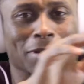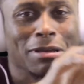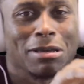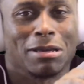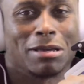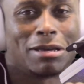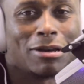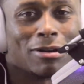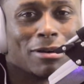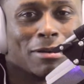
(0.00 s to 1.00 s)

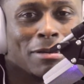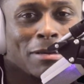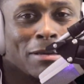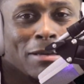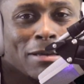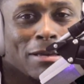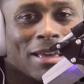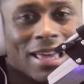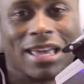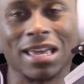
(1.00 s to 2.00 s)
hold
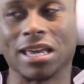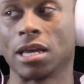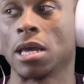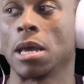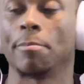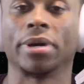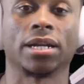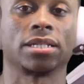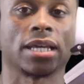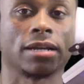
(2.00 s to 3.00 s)
on, but at
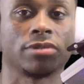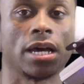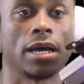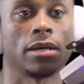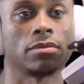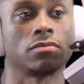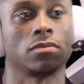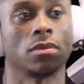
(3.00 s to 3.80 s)
the same time,